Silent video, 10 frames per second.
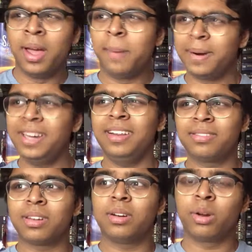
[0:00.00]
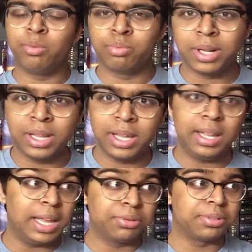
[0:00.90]
but it is a really
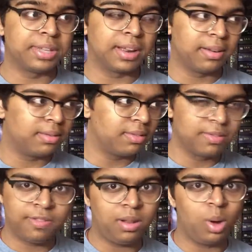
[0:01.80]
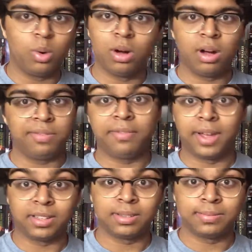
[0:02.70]
interesting flow of
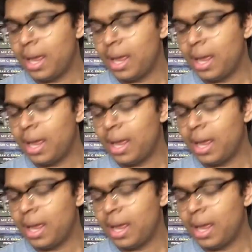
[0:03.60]
events.